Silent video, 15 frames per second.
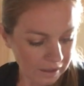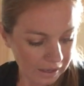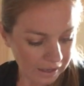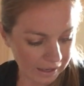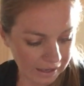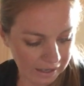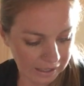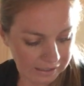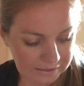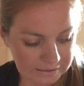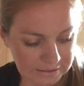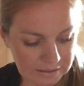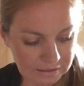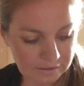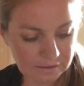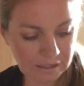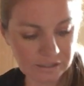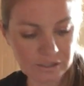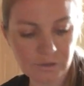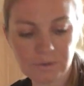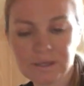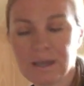And then
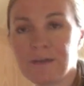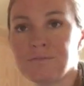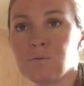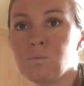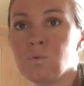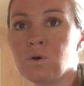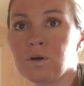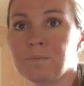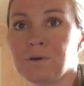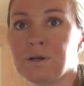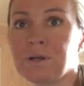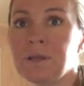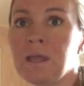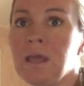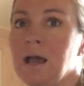you'll have a warmer.